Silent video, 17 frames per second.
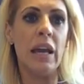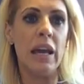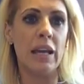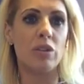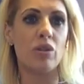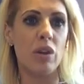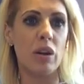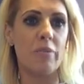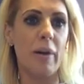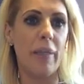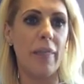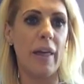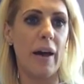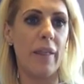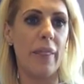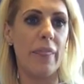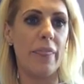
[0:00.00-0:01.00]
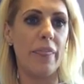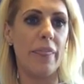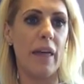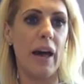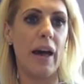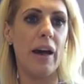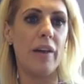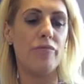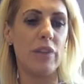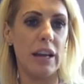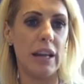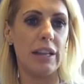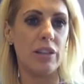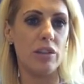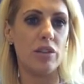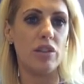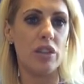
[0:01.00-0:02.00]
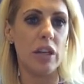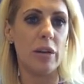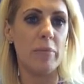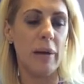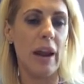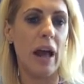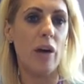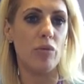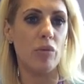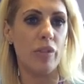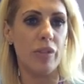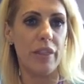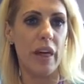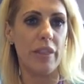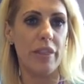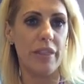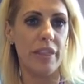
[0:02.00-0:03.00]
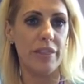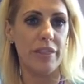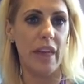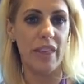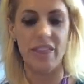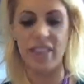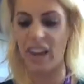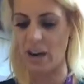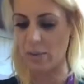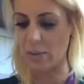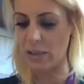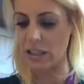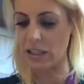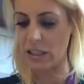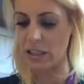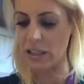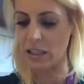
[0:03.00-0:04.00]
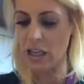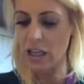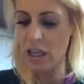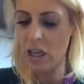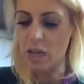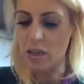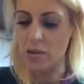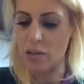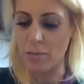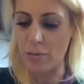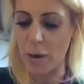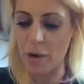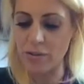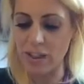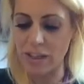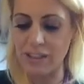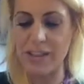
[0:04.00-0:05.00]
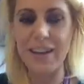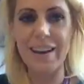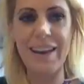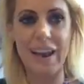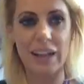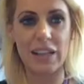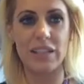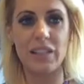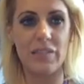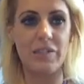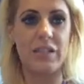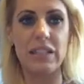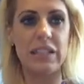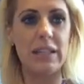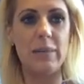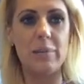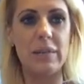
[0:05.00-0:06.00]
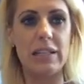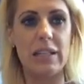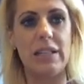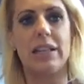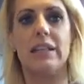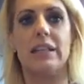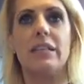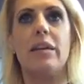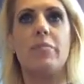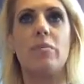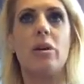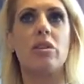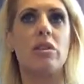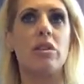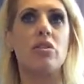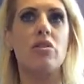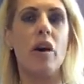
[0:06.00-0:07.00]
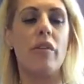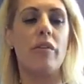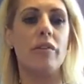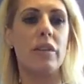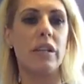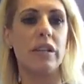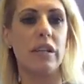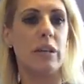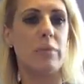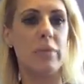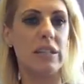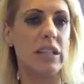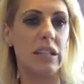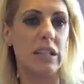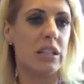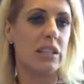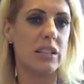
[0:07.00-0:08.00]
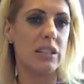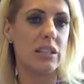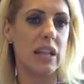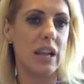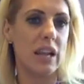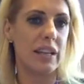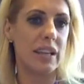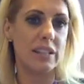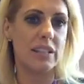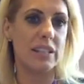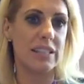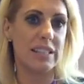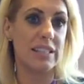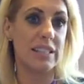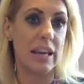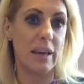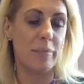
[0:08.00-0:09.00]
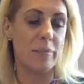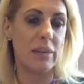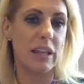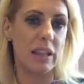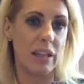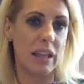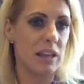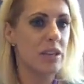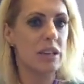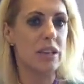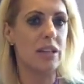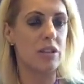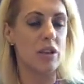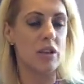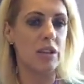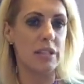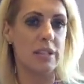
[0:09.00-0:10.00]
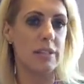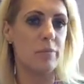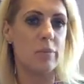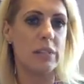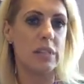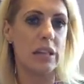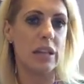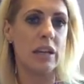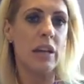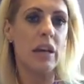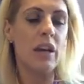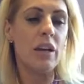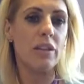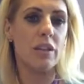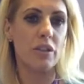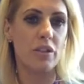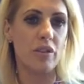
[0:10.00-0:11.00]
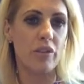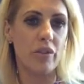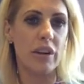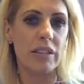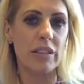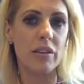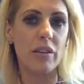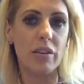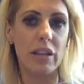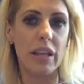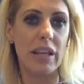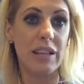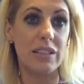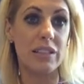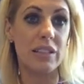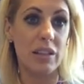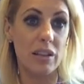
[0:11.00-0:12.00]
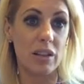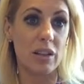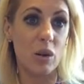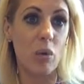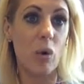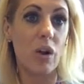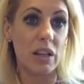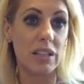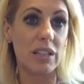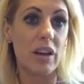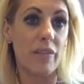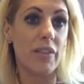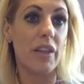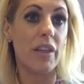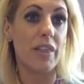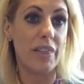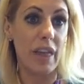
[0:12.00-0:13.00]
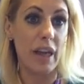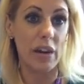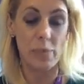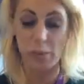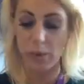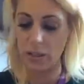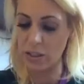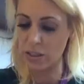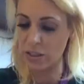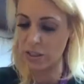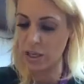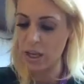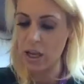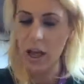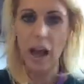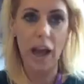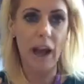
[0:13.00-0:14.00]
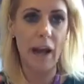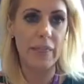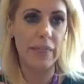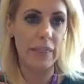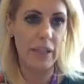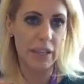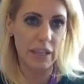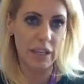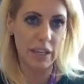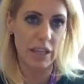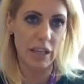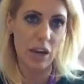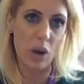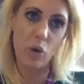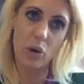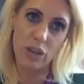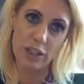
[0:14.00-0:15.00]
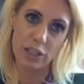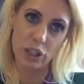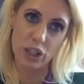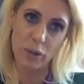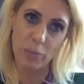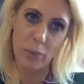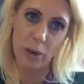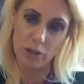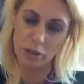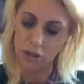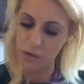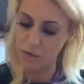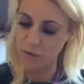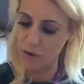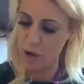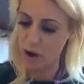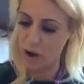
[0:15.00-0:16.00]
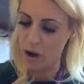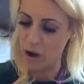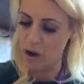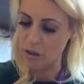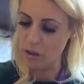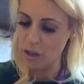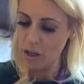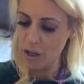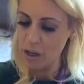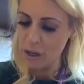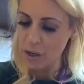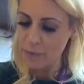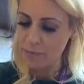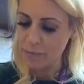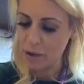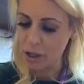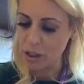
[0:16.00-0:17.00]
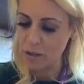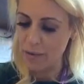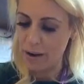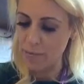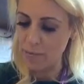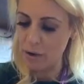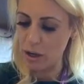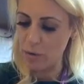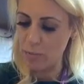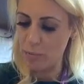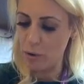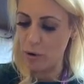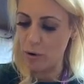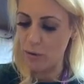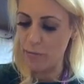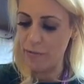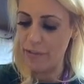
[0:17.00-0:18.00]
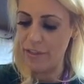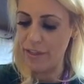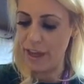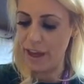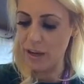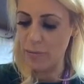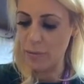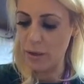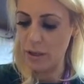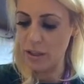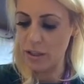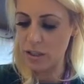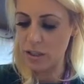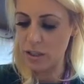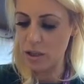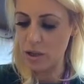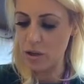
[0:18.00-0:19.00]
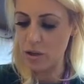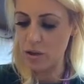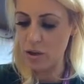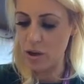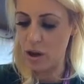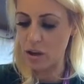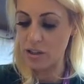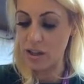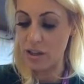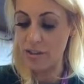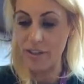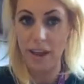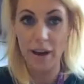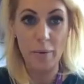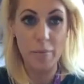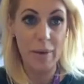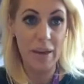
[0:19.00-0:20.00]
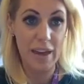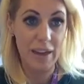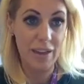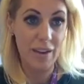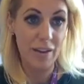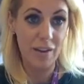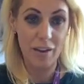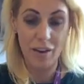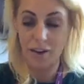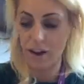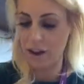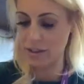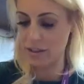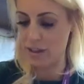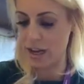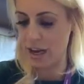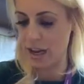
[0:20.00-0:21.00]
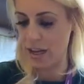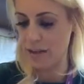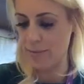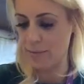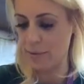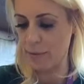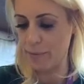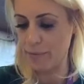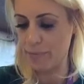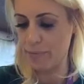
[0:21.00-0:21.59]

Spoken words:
It's all about that relationship and how good that therapist is. So suppose that's a negative for CBT, isn't it? Because it's not the CBT that's the determining thing. It's not the CBT that's the critical thing. It's the quality of the therapist and the unconditional positive regard. So I'm going to put therapist, not therapy, as the label.